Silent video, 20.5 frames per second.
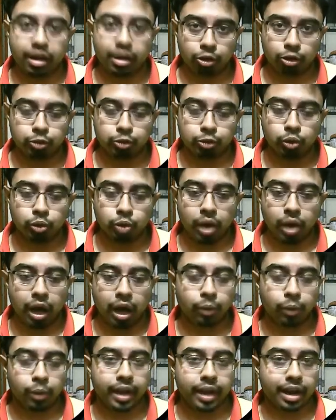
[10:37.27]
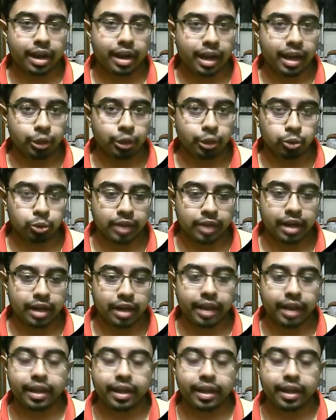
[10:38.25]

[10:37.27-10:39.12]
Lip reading: So how can I do that? I can